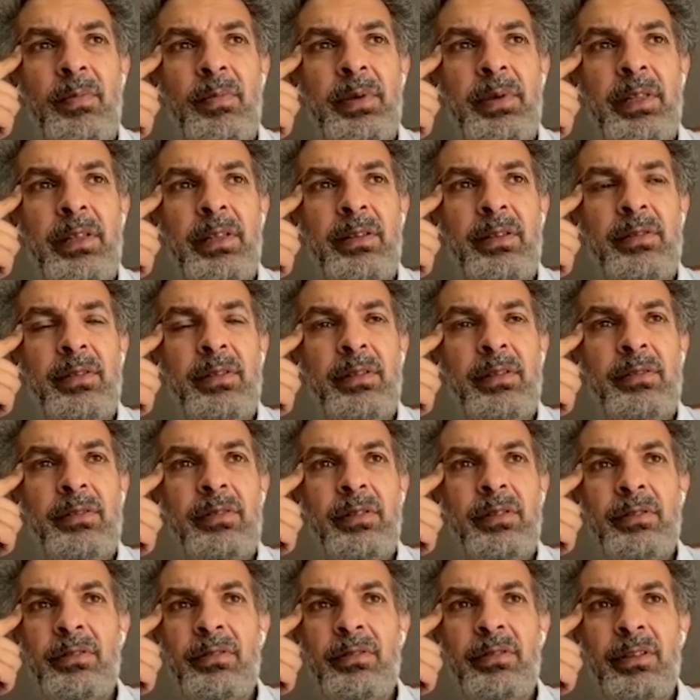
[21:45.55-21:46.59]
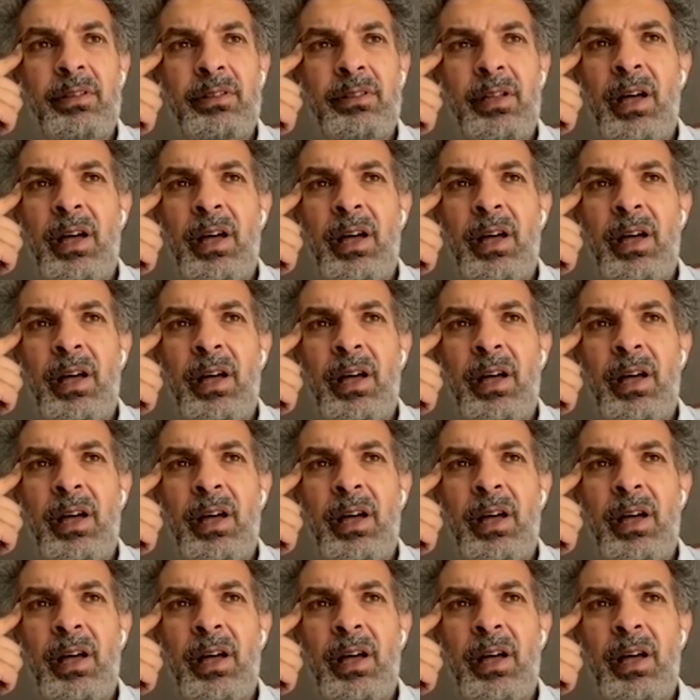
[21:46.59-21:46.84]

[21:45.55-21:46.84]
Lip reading: I mean, the